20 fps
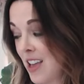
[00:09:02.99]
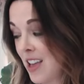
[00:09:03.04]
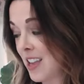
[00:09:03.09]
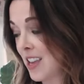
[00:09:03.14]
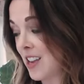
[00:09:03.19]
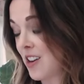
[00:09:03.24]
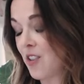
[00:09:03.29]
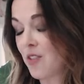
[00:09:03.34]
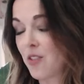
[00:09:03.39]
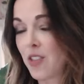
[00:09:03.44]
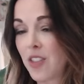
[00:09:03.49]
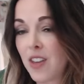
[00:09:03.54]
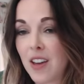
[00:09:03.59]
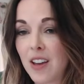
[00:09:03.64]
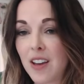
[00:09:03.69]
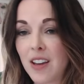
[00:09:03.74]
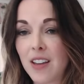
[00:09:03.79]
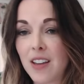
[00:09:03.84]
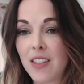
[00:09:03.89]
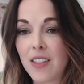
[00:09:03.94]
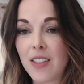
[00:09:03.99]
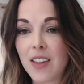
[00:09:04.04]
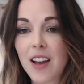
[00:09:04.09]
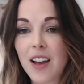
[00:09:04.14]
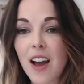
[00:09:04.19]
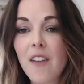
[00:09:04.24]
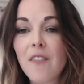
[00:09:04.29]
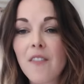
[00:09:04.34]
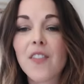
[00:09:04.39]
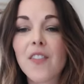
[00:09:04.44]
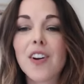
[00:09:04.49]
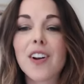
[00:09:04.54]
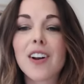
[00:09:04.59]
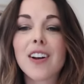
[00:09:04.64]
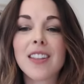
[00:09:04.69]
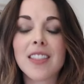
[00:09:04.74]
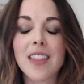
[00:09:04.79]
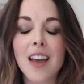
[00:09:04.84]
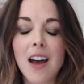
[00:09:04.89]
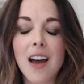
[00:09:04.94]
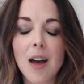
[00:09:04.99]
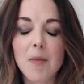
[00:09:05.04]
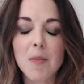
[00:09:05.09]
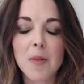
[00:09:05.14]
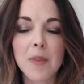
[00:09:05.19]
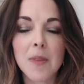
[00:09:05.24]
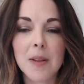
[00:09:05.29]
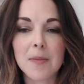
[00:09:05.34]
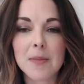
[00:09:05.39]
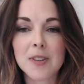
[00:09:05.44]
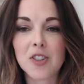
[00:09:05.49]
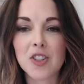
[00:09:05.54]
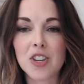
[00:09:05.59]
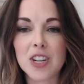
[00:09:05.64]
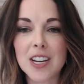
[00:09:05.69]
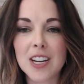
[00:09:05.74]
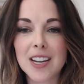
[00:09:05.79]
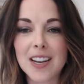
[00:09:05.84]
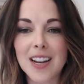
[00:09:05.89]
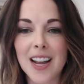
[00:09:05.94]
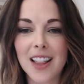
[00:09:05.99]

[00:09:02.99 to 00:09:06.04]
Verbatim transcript: you know, the comfort and the hum of my machine.